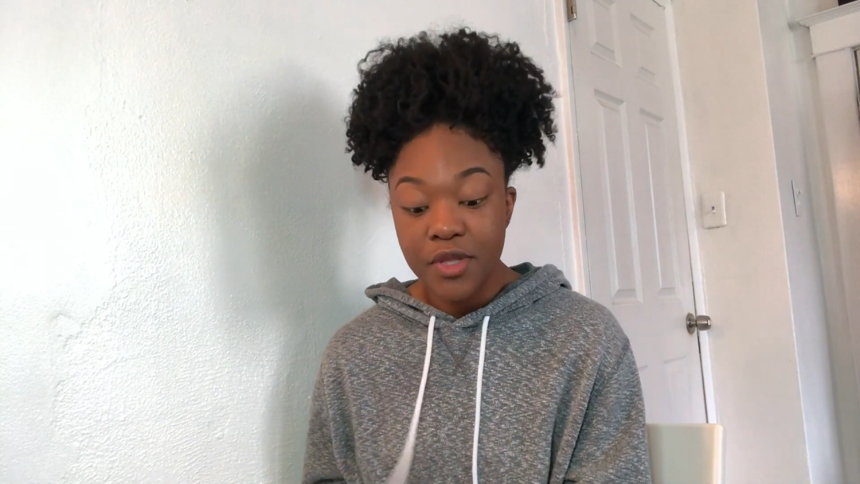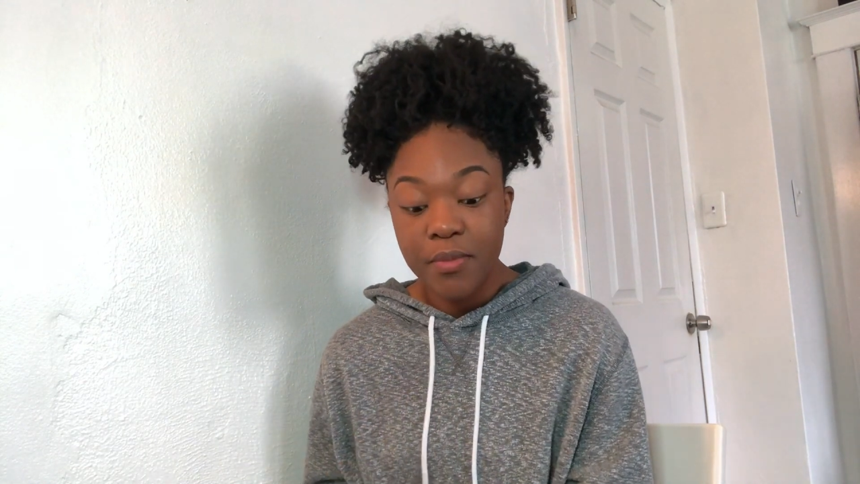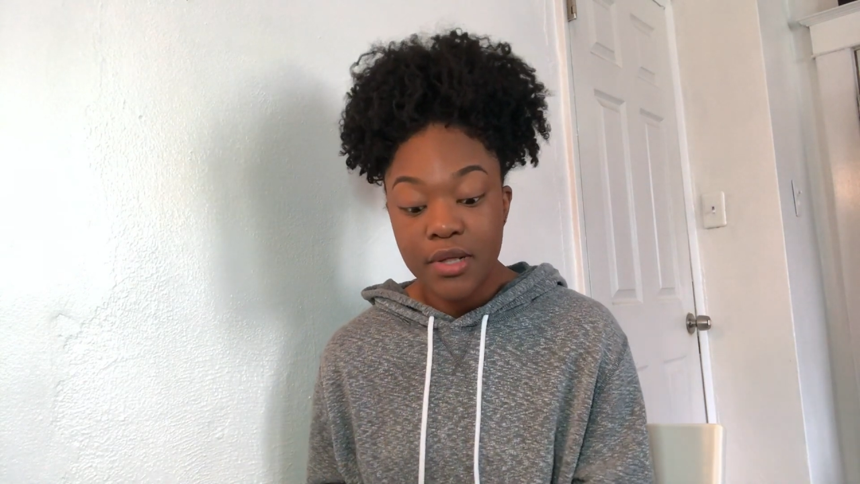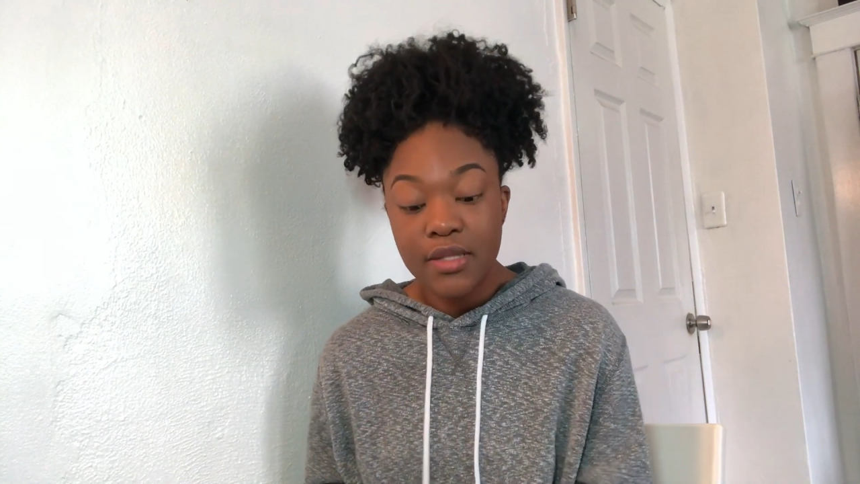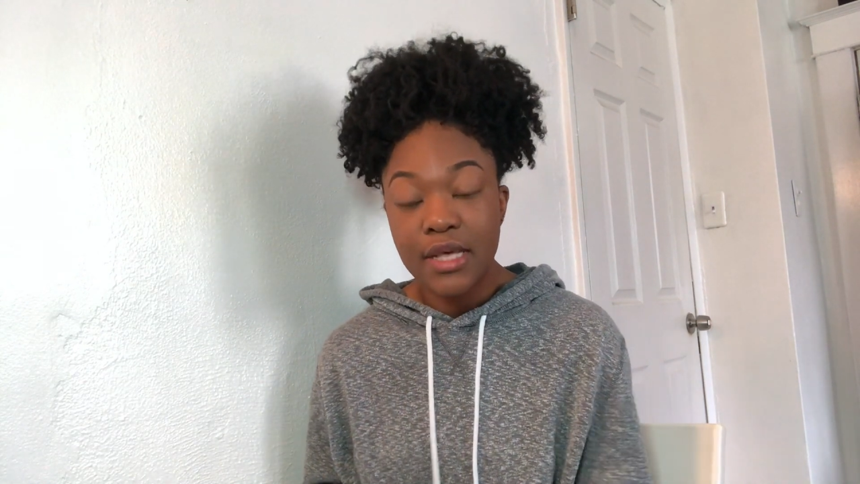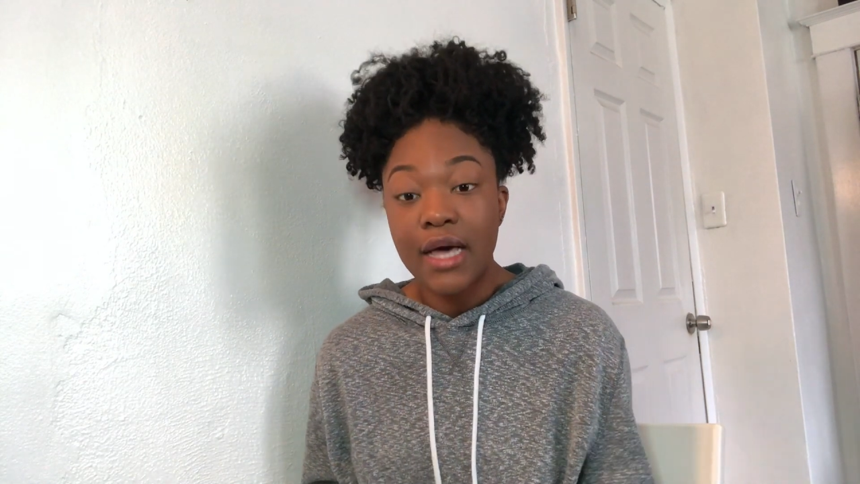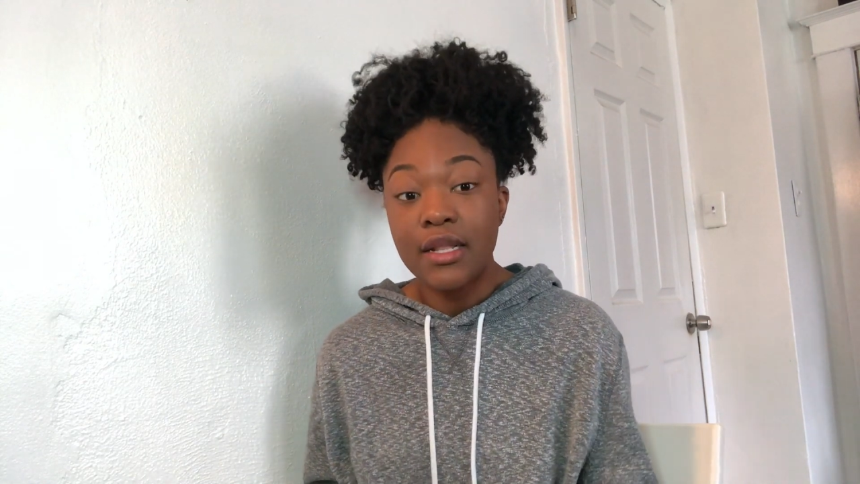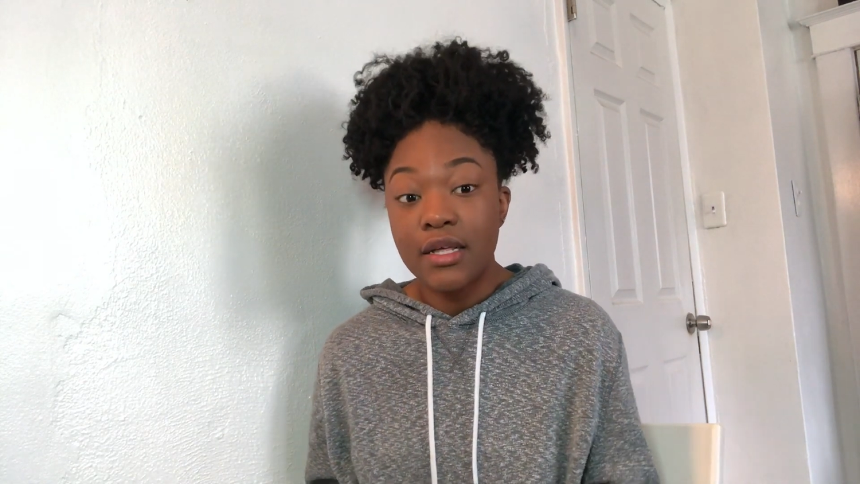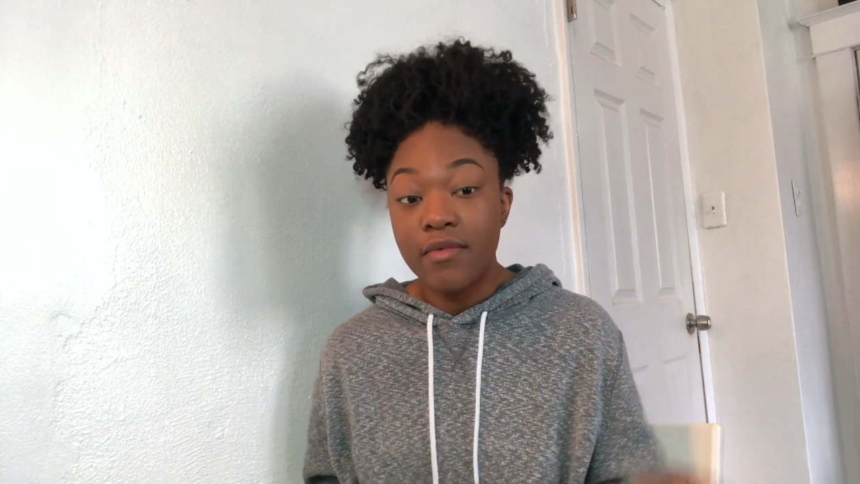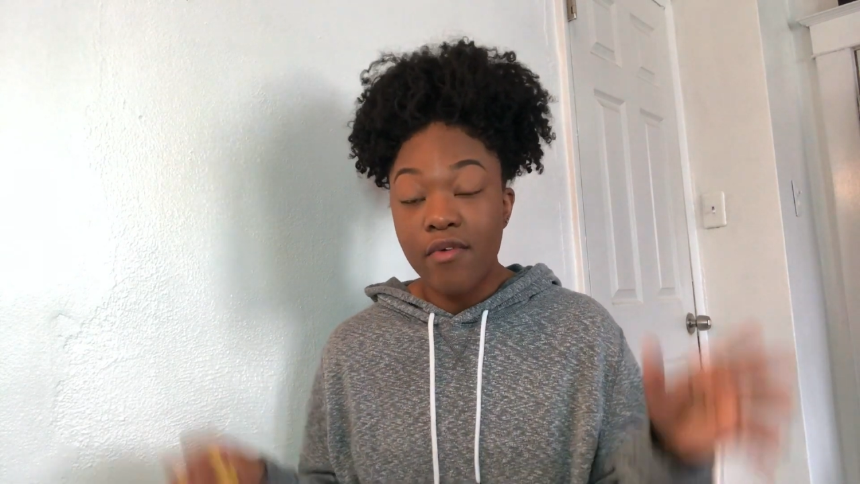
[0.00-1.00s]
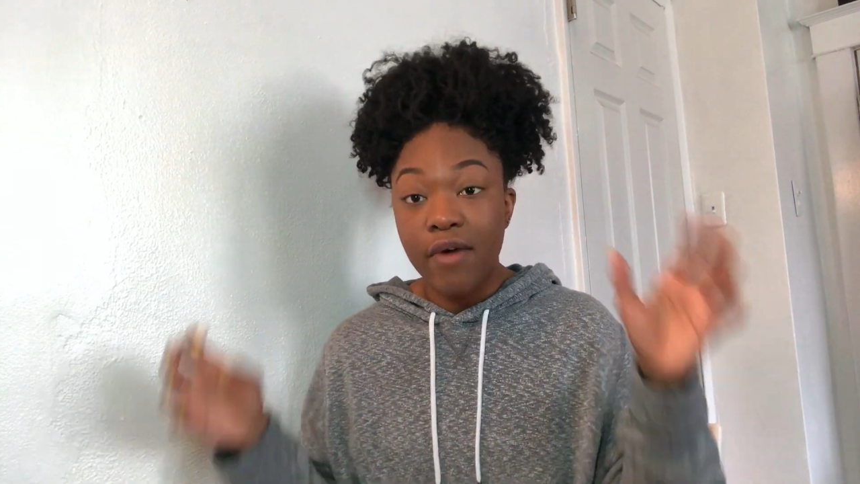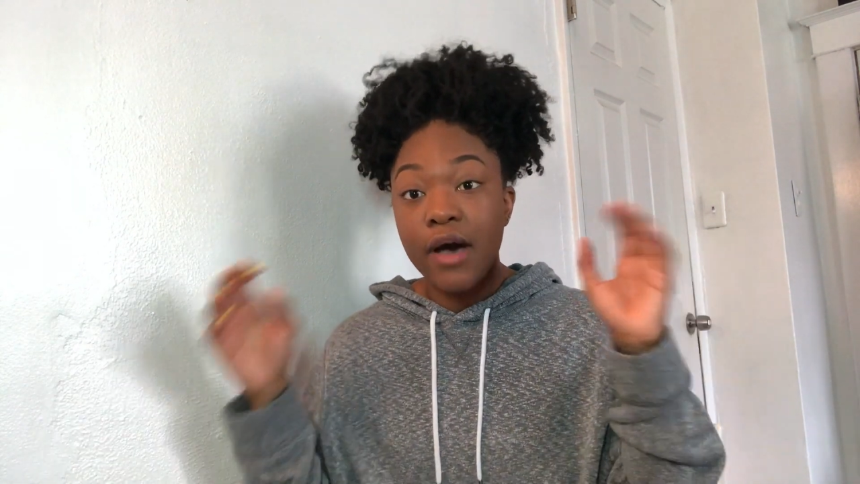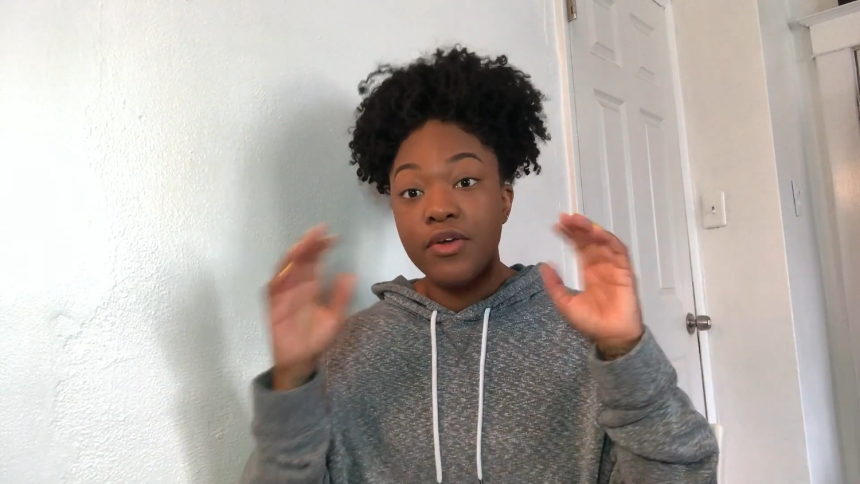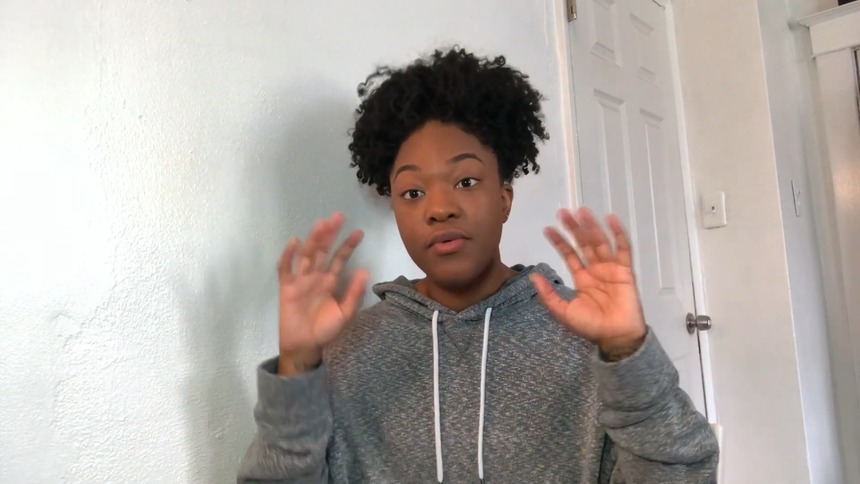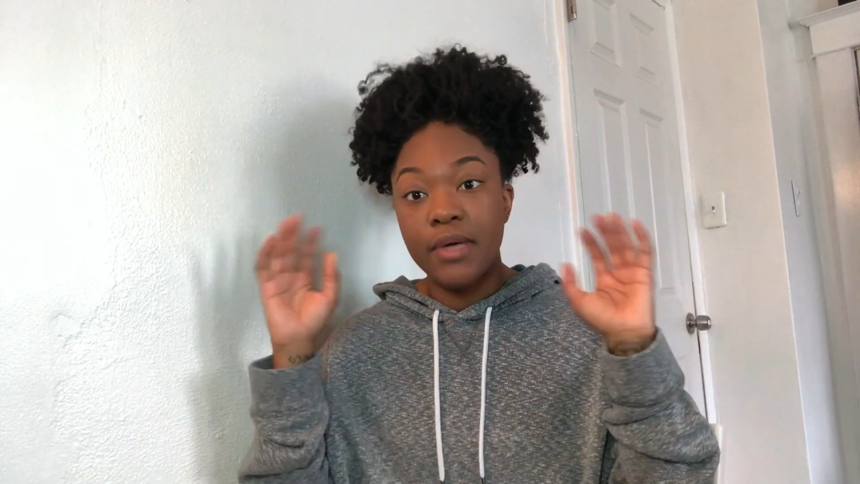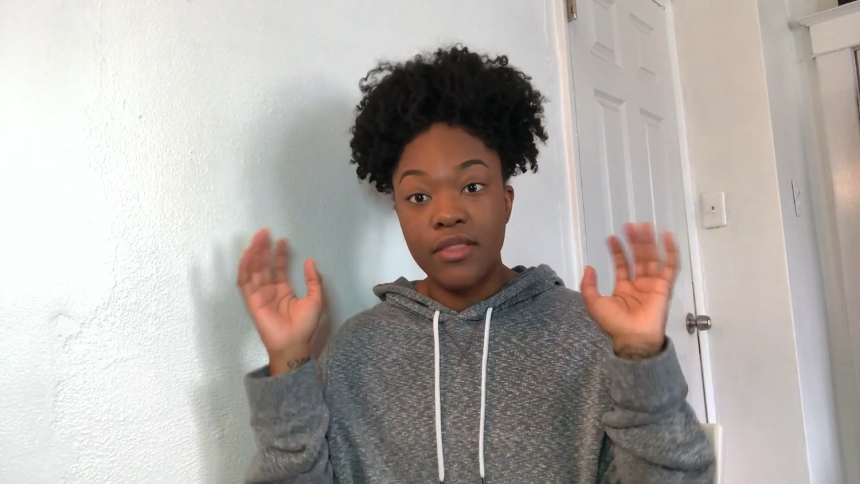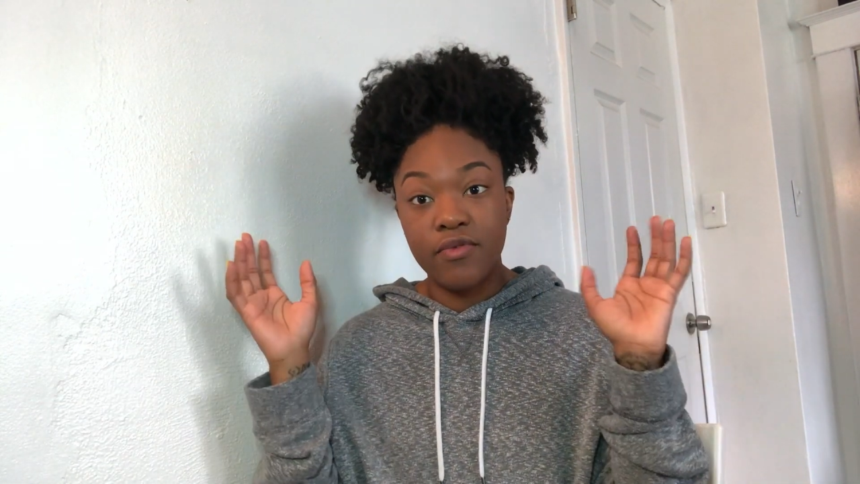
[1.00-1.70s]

Plus, I love the volume and the